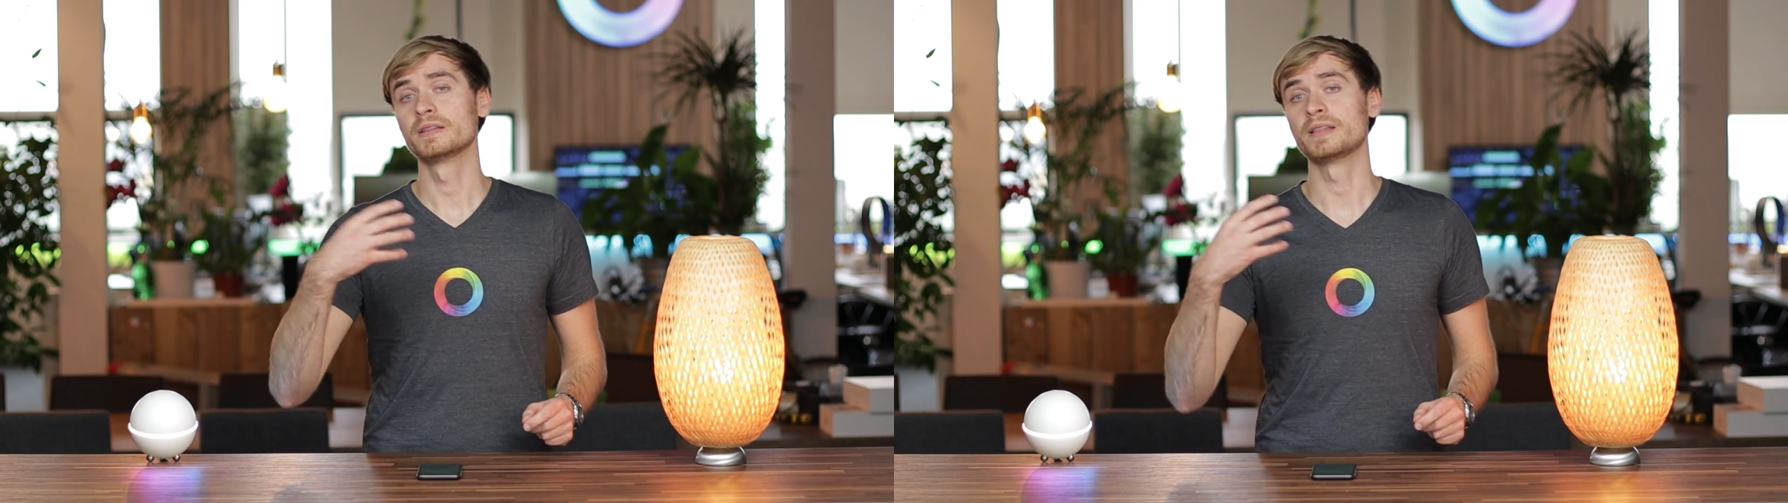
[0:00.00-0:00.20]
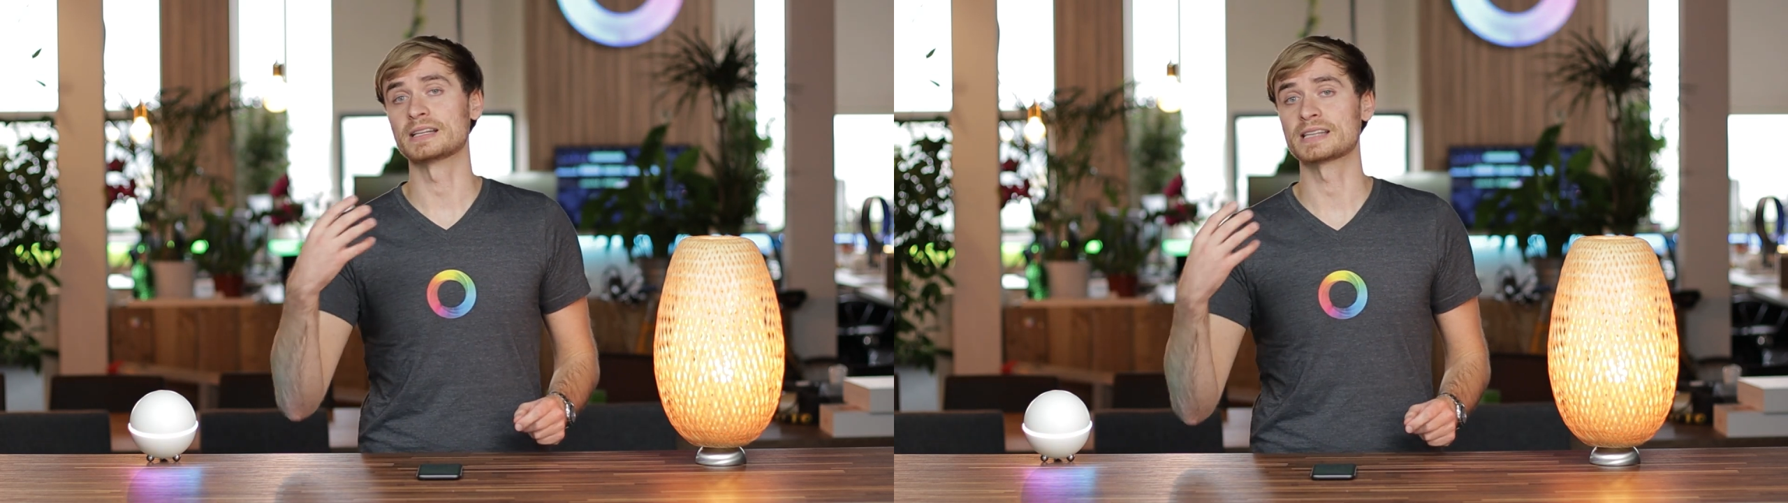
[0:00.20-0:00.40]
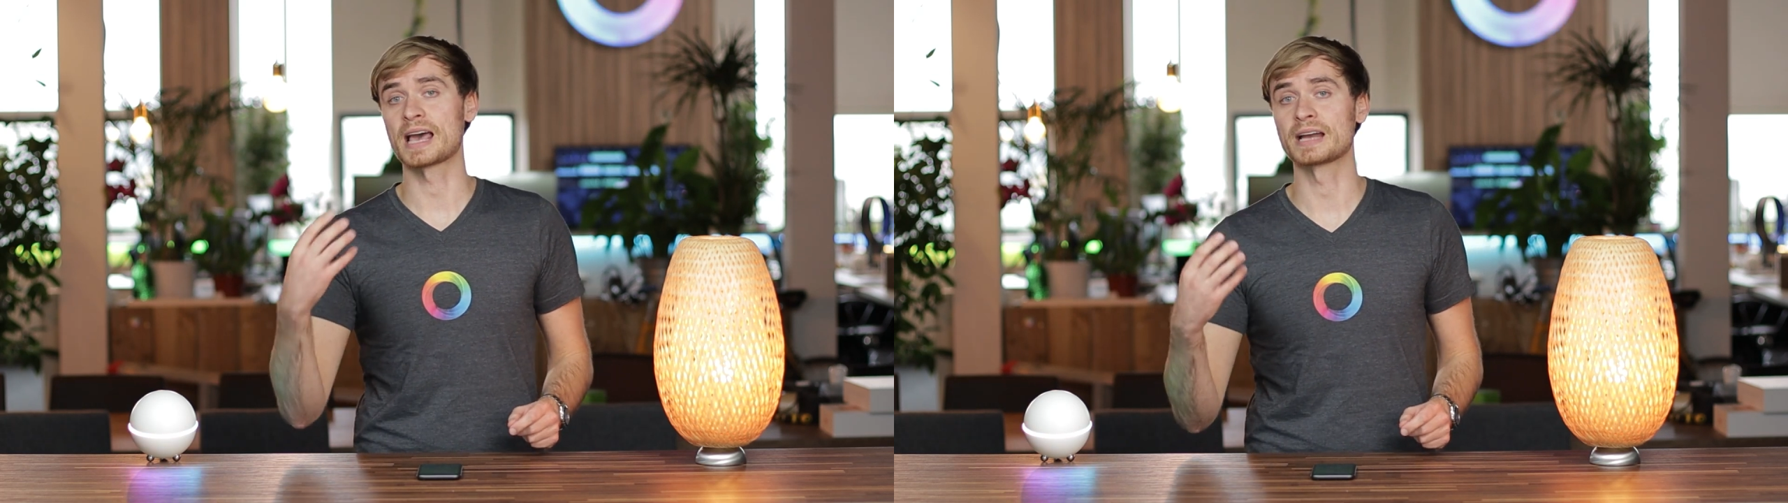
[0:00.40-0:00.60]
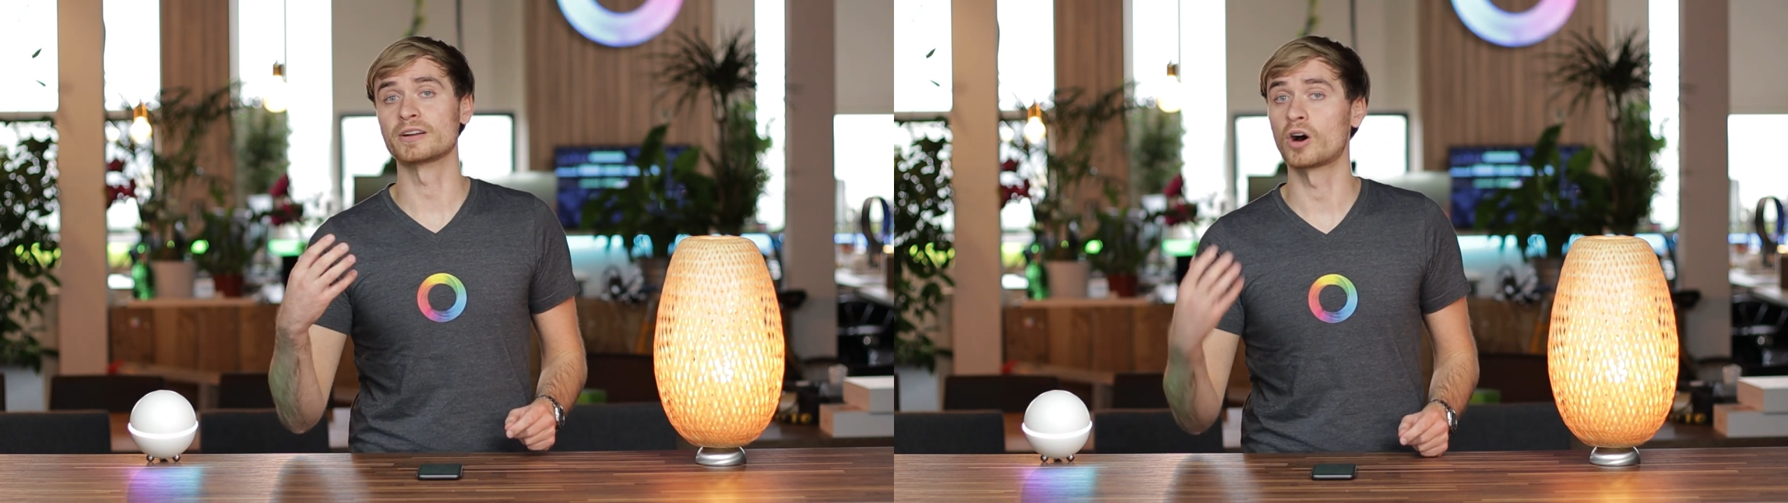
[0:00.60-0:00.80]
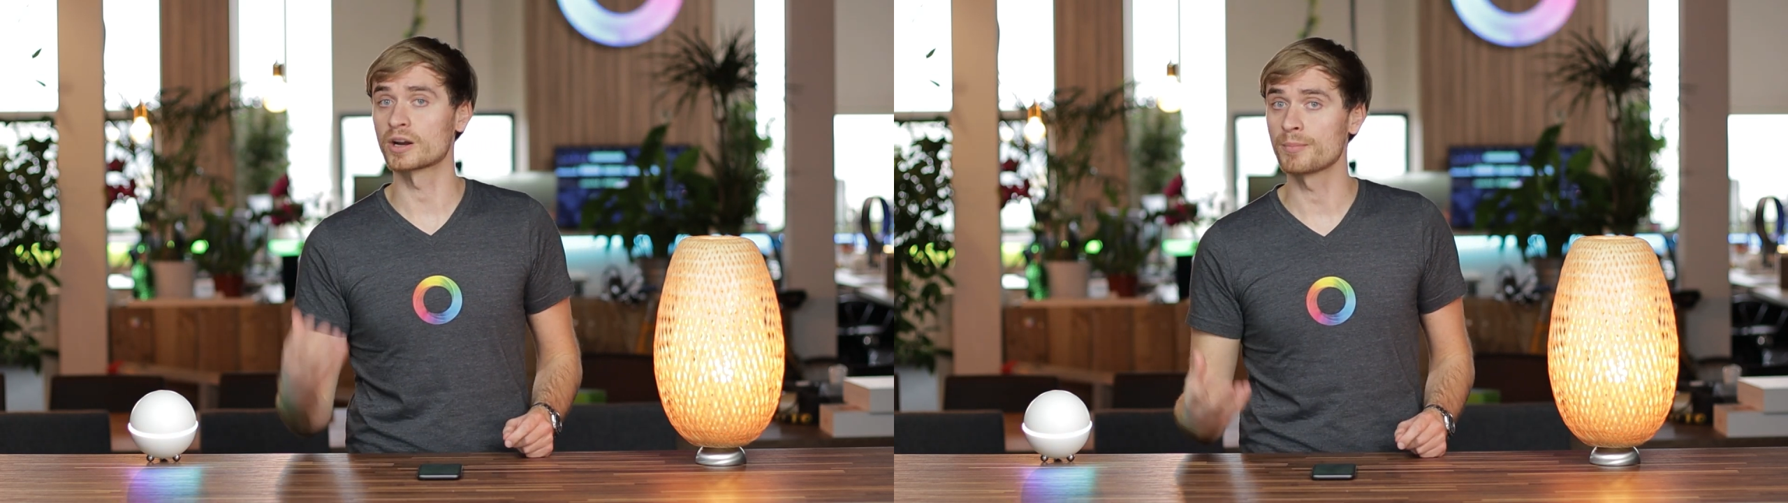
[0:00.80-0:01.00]
that's
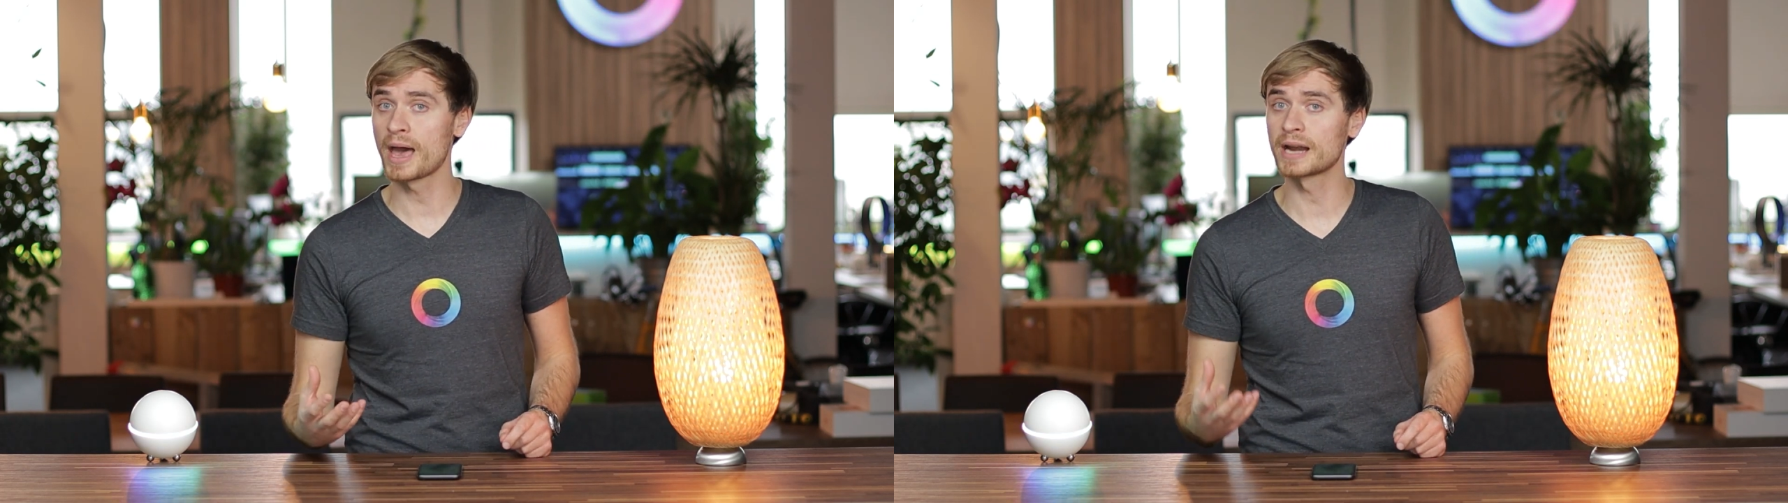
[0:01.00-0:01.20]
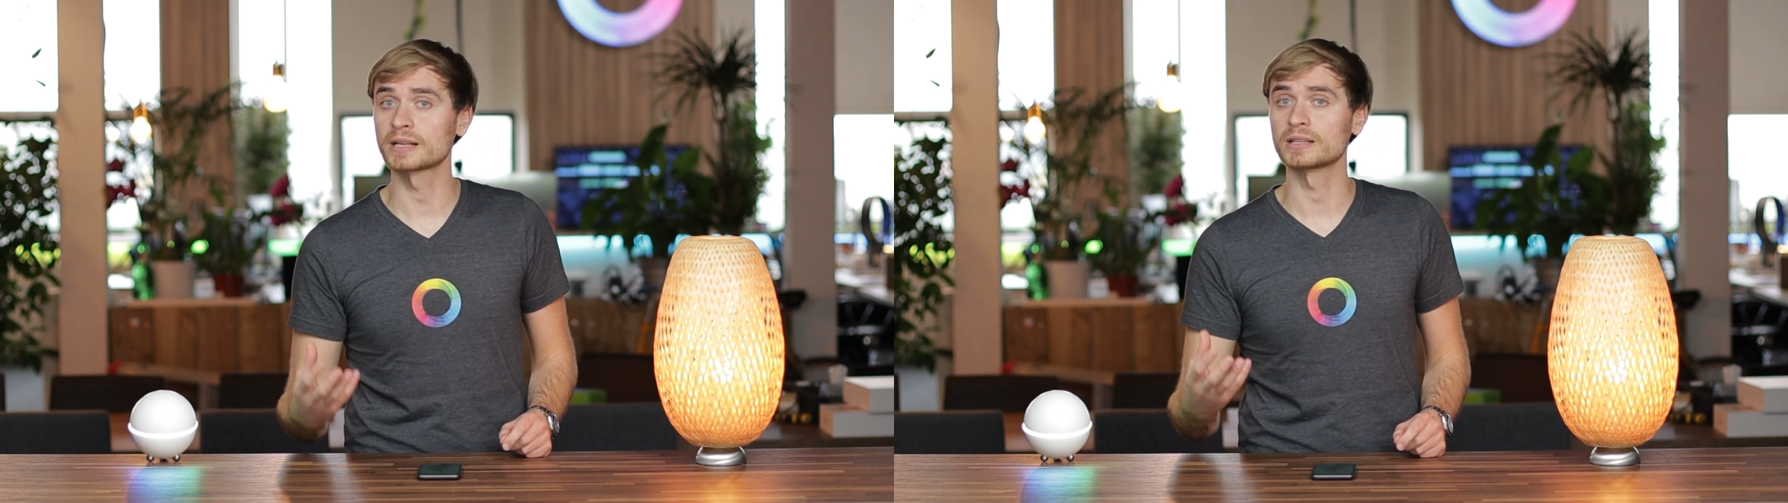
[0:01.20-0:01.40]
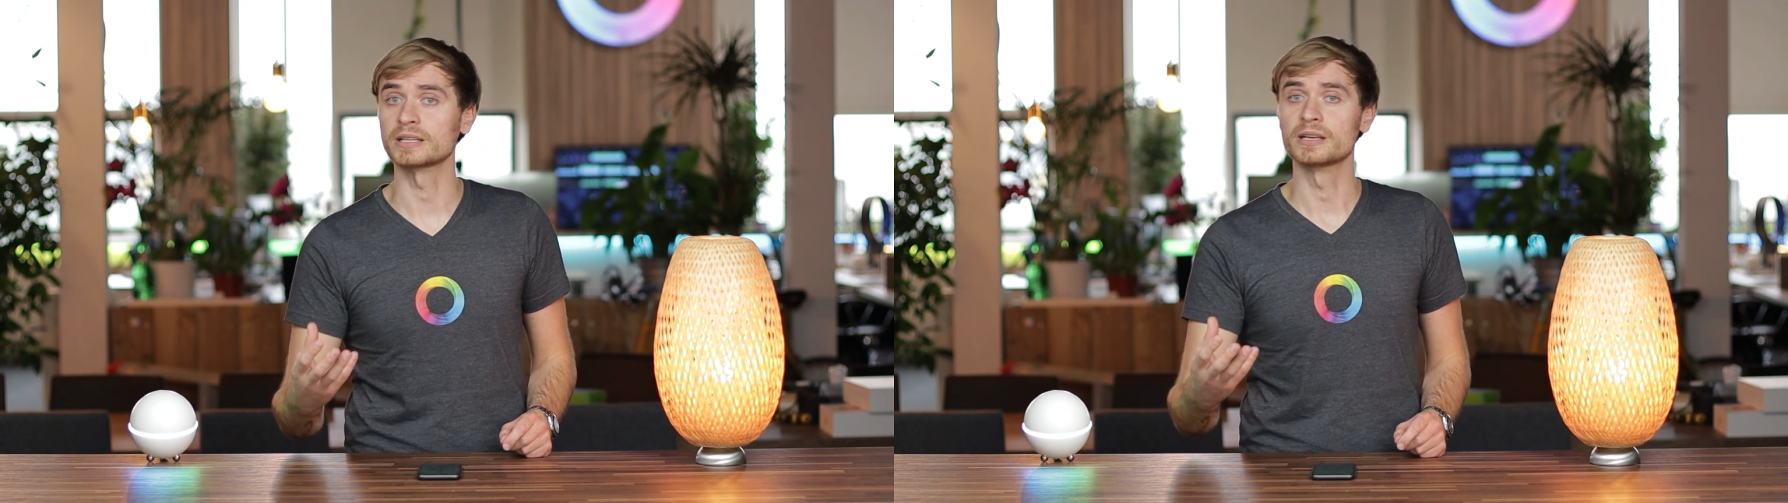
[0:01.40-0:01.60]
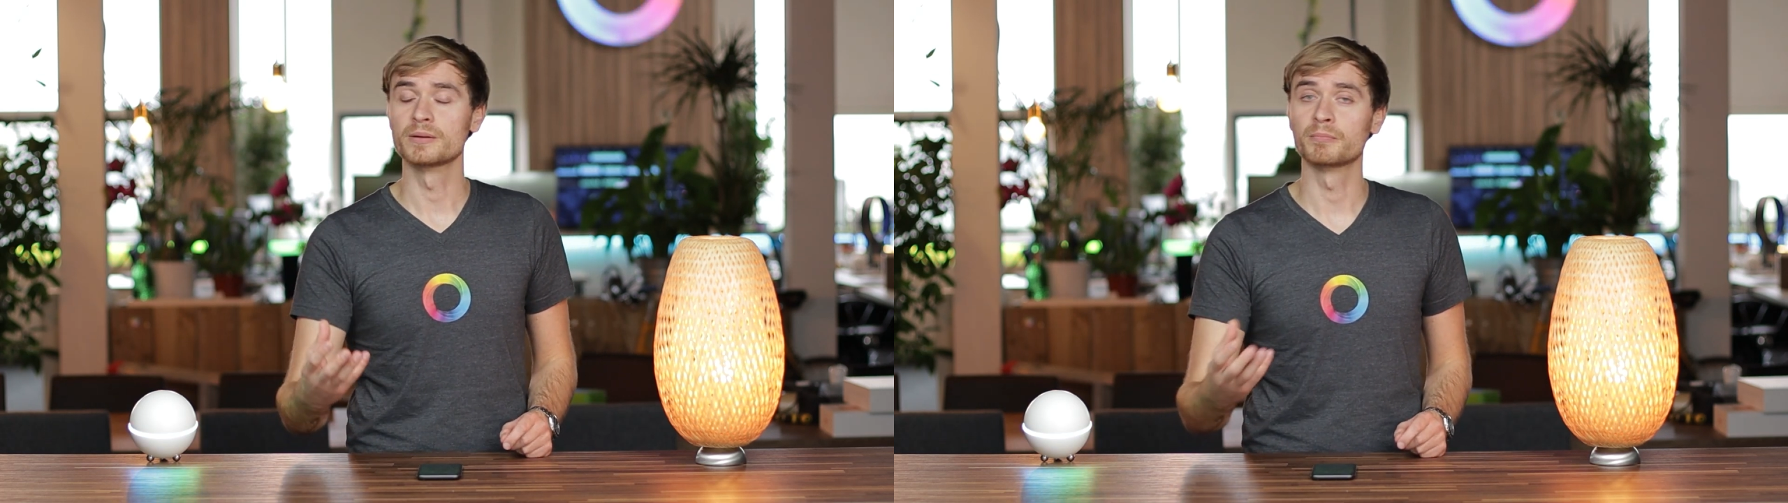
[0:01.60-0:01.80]
added automatically